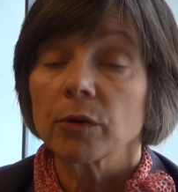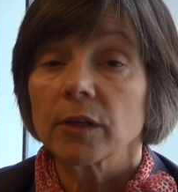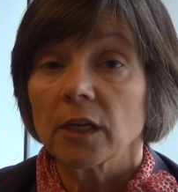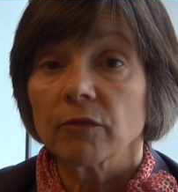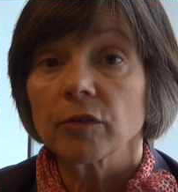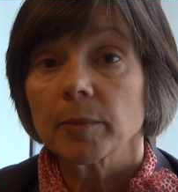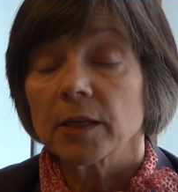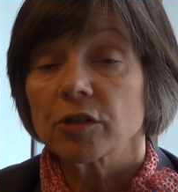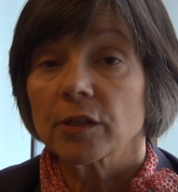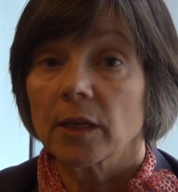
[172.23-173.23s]
with the
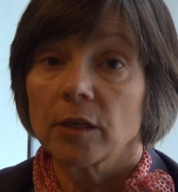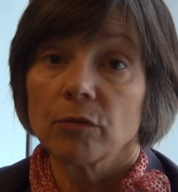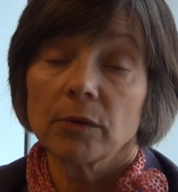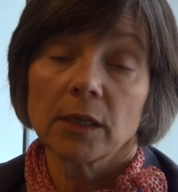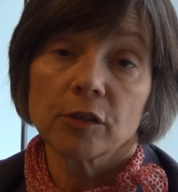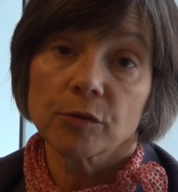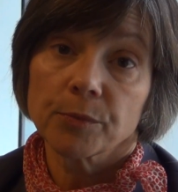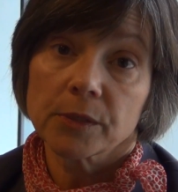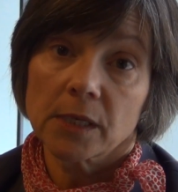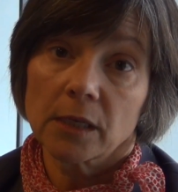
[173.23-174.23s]
information that you need
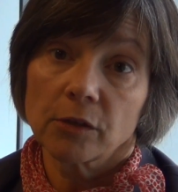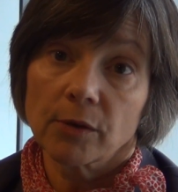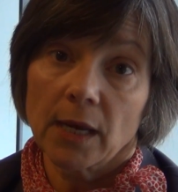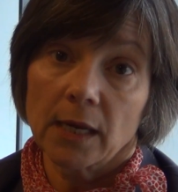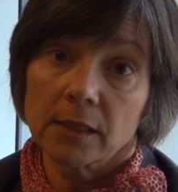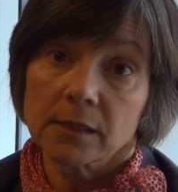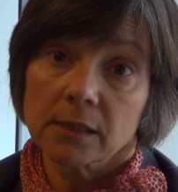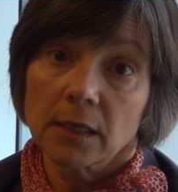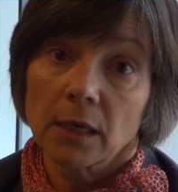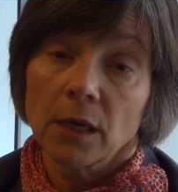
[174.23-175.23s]
to present your case.